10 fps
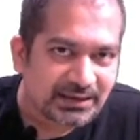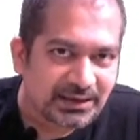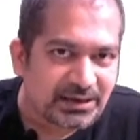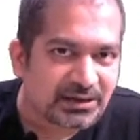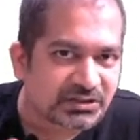
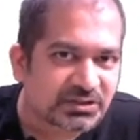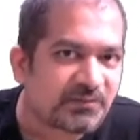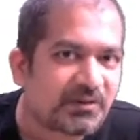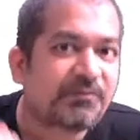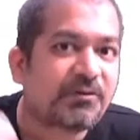industry
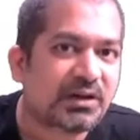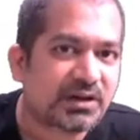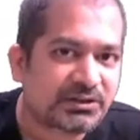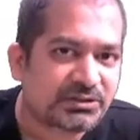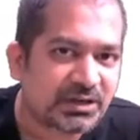will
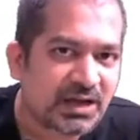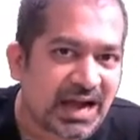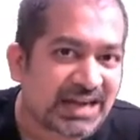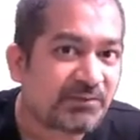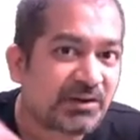flourish
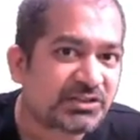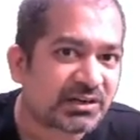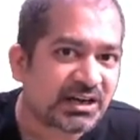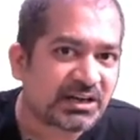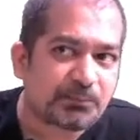and it will
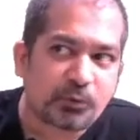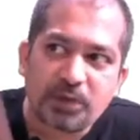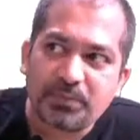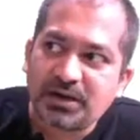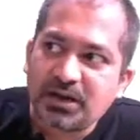generate
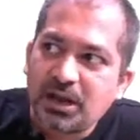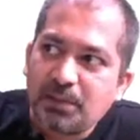employment,